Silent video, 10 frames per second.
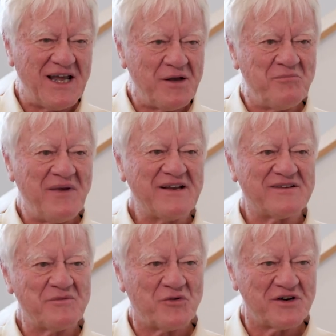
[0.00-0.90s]
it
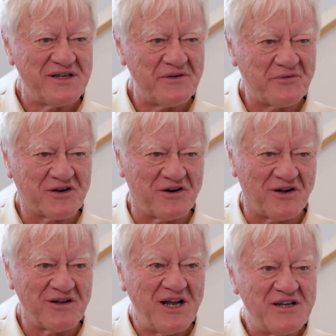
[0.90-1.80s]
makes it more
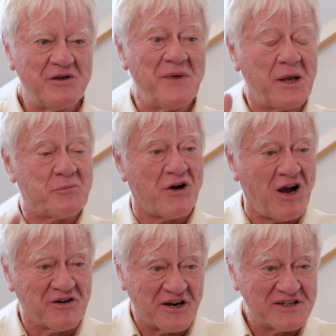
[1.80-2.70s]
difficult to make
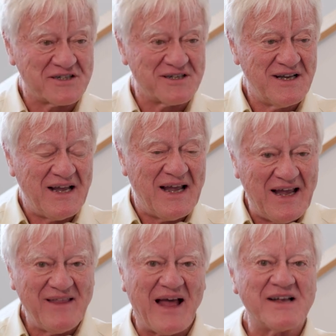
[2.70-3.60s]
progress.
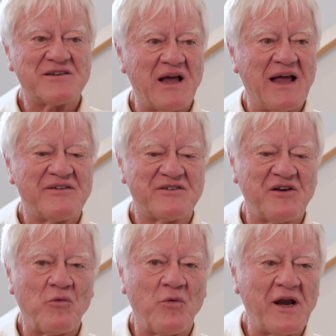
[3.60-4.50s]
And that's as
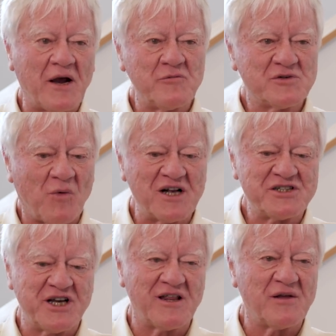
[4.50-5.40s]
so when I was
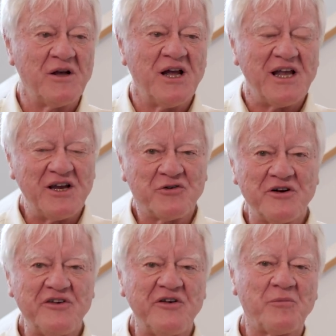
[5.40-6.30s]
watching the
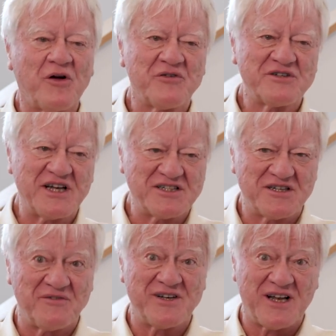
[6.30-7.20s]
increasing
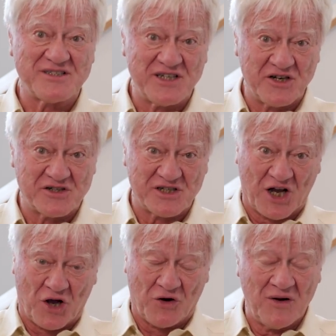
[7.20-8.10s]
polarization of a dozen years
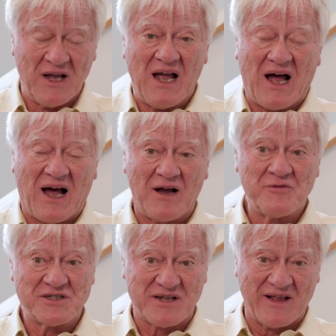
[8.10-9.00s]
ago, I
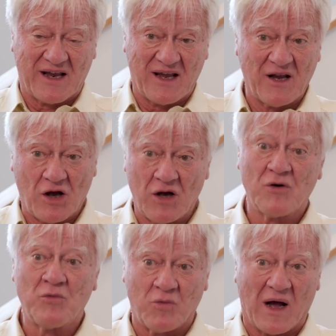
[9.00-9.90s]
was thinking,
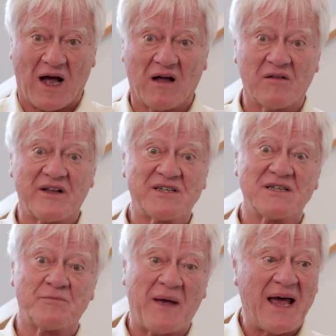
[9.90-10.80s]
oh wow,
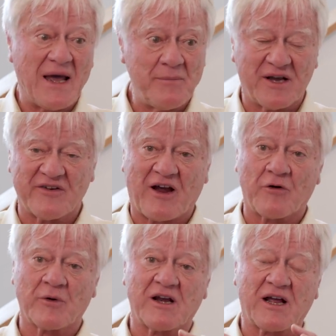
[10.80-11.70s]
this is bad because how
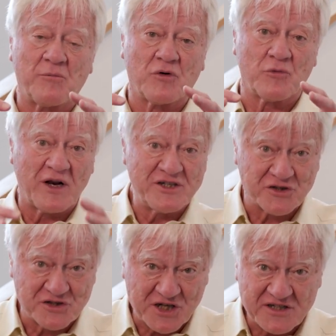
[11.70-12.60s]
are we going to get more
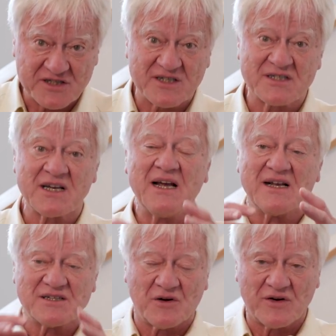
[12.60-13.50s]
racial justice
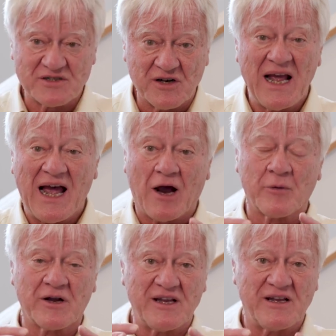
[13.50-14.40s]
and so on and so on? How
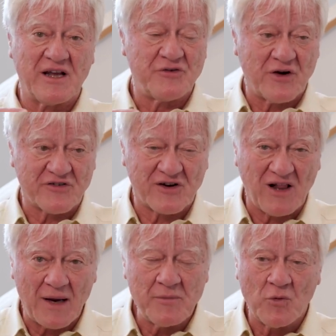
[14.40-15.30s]
are we going to address
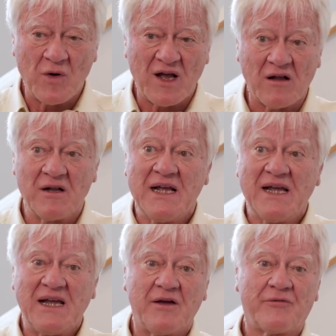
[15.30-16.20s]
climate well
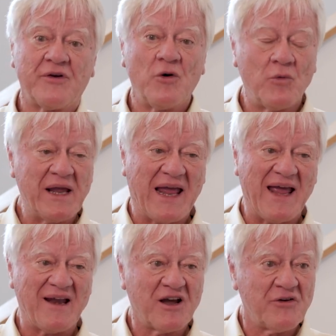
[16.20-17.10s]
if we
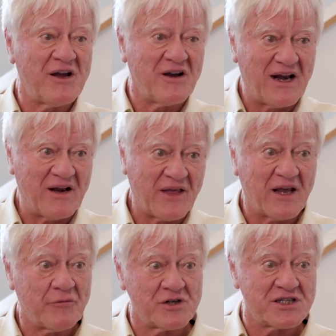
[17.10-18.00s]
can't agree on
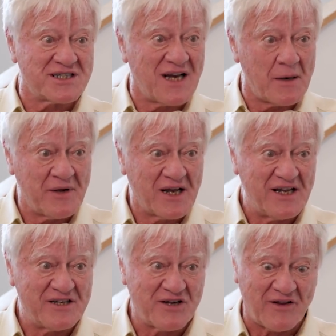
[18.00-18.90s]
anything, if we're just sniping
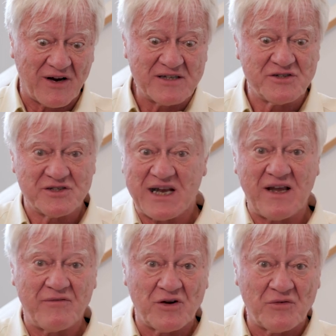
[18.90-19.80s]
at each other, as you
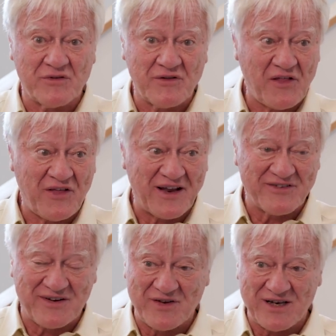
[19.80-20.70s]
say, even over the
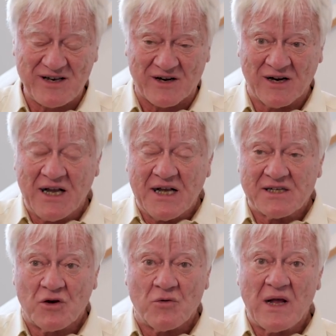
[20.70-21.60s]
Thanksgiving dinner?
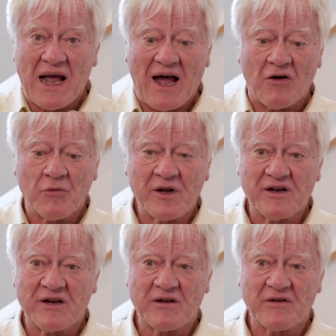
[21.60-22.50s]
So how are we
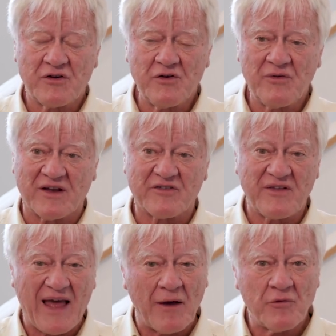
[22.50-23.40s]
going to do
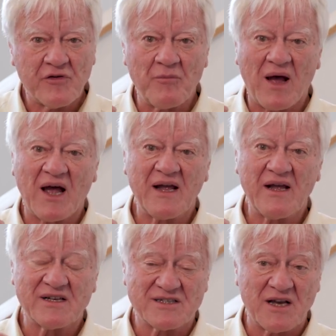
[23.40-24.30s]
this? That was
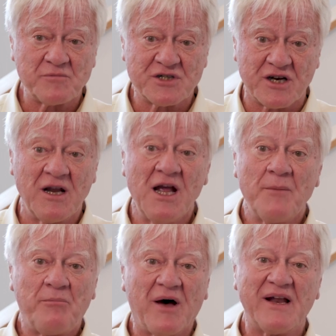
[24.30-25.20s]
my assumption,
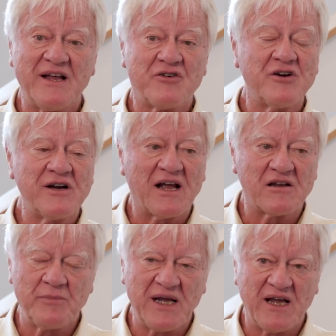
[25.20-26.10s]
but it turned
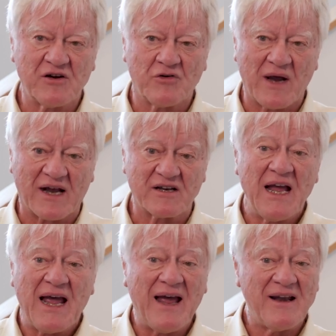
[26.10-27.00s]
out to be incorrect.
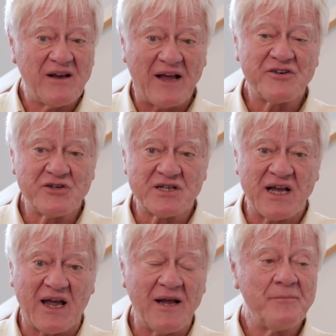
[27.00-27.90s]
And as you
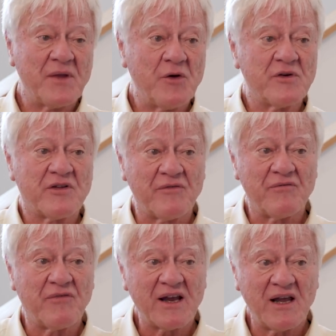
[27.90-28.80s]
say, it was the
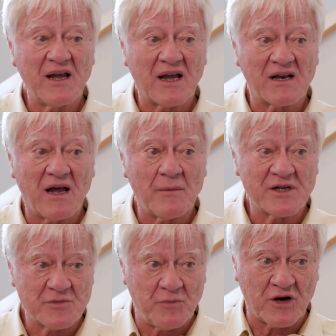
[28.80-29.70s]
Viking
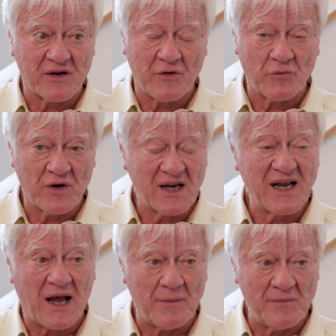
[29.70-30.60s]
economics book that
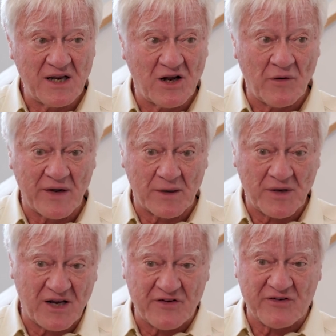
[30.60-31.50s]
really got me going
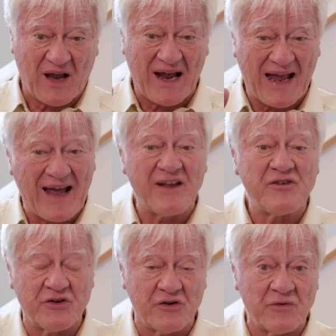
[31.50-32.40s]
because I
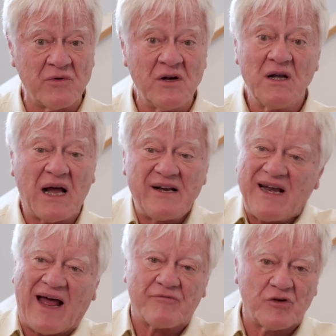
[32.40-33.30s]
had to, I
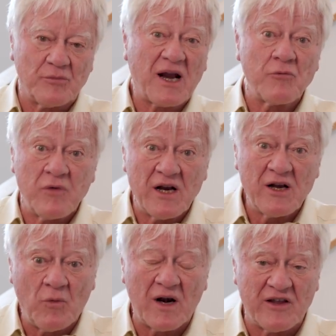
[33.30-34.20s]
didn't have have to, but I
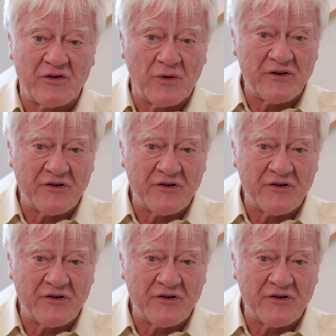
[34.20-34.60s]
really wanted to